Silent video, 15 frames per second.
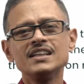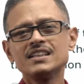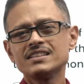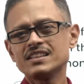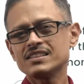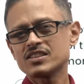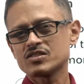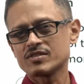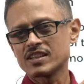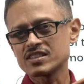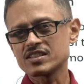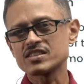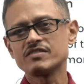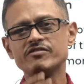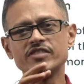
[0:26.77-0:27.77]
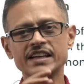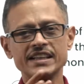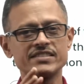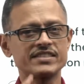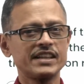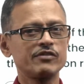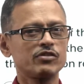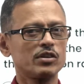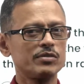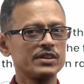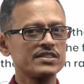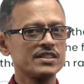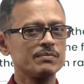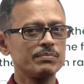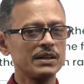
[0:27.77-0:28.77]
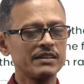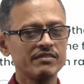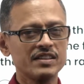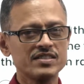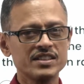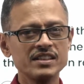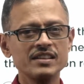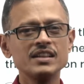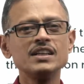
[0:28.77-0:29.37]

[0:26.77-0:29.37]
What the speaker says: then this question is a very straightforward, simple question.